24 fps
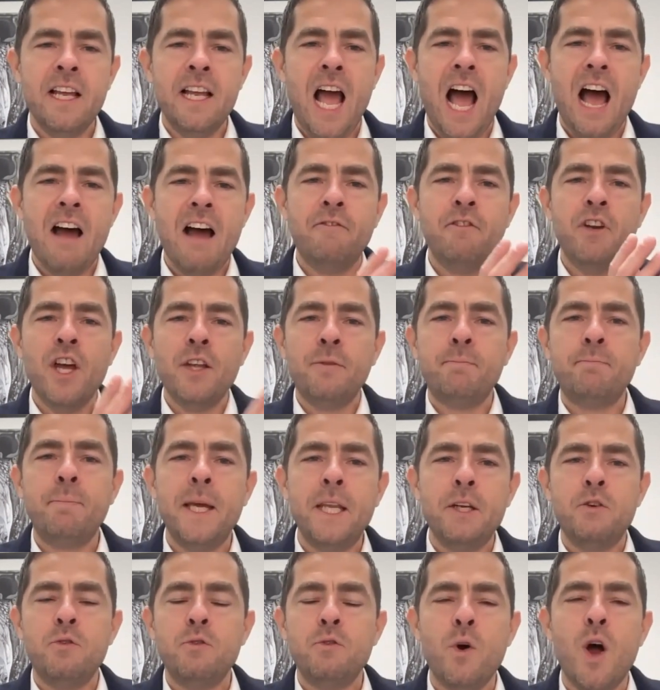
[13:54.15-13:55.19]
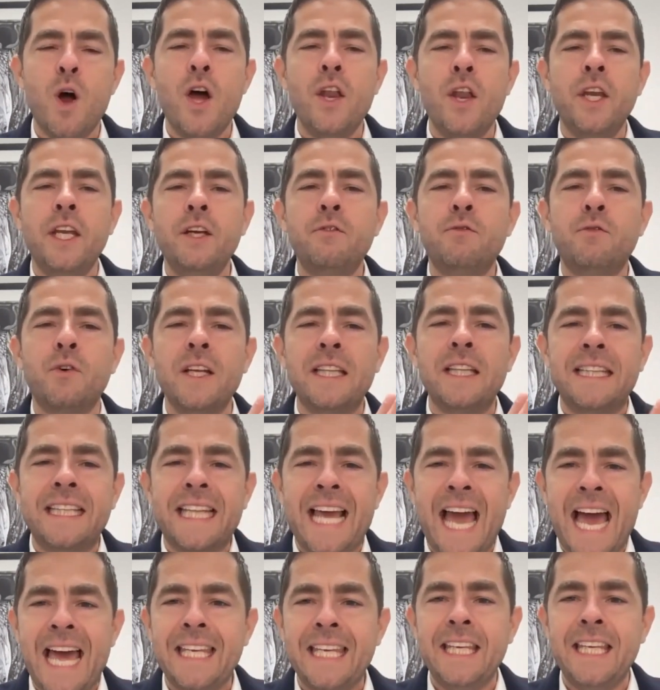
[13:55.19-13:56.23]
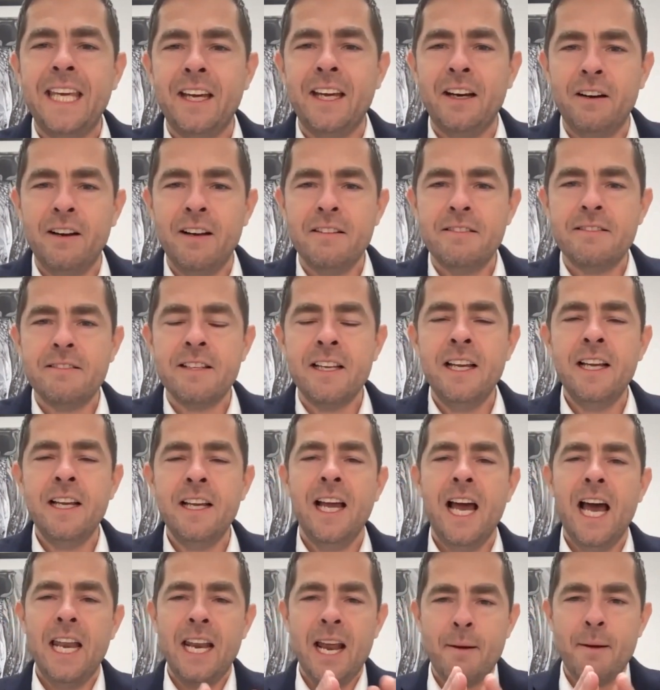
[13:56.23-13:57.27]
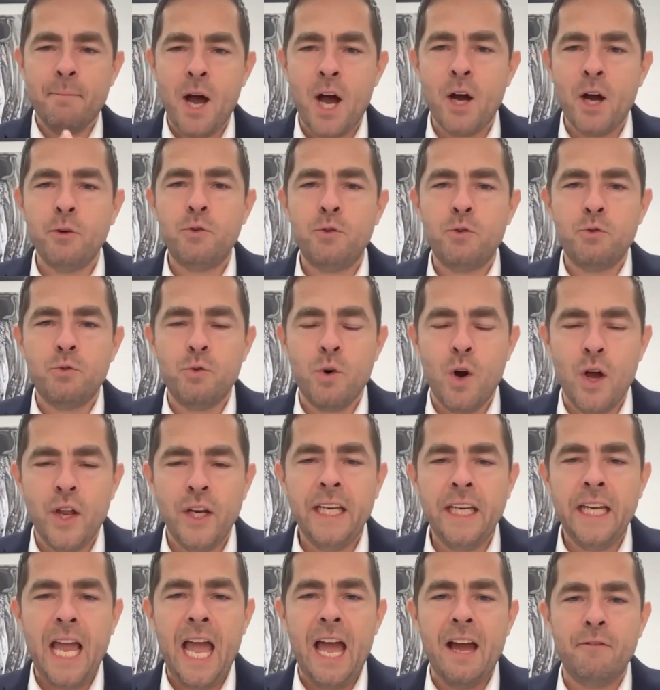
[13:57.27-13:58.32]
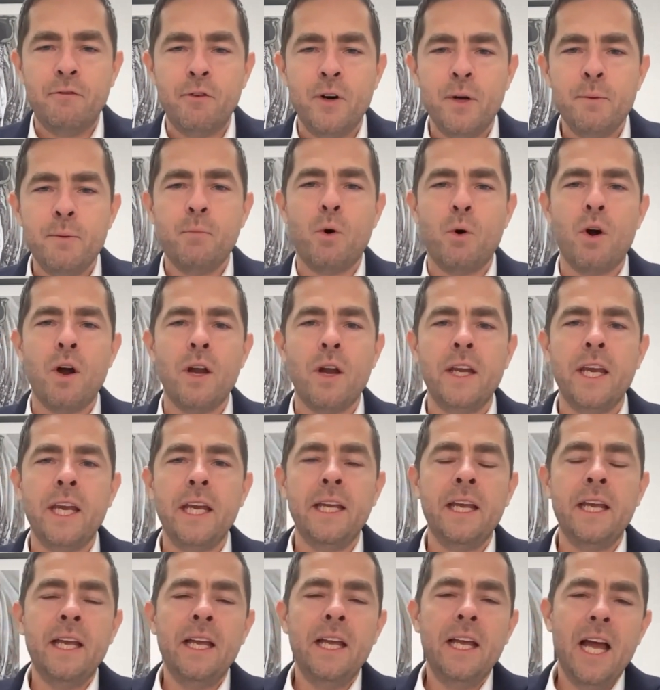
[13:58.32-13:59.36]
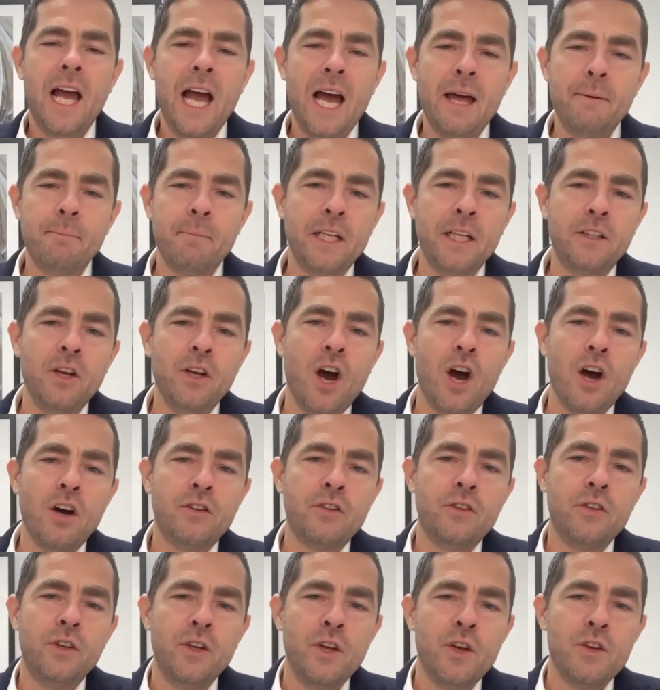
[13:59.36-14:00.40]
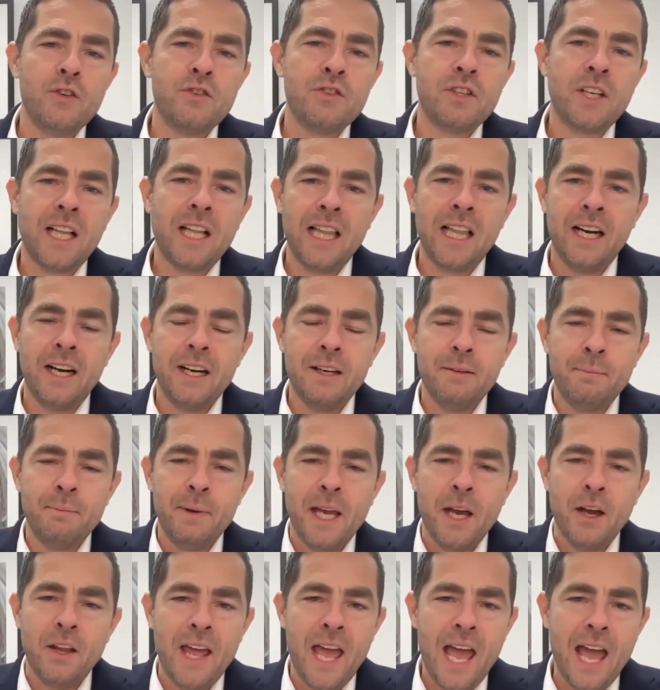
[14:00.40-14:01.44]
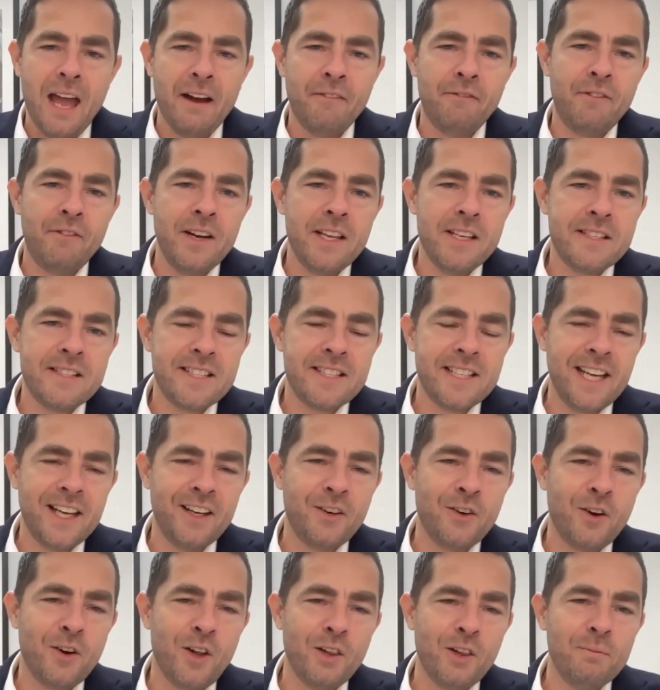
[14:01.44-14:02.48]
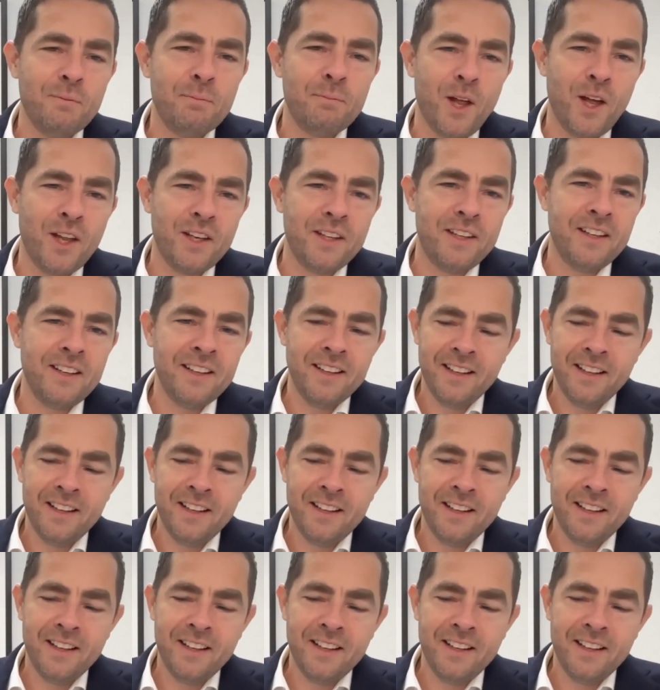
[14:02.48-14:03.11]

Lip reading: I've not been running for 10 years, and I'm out running every morning, and my doctor just cleared me on every single blood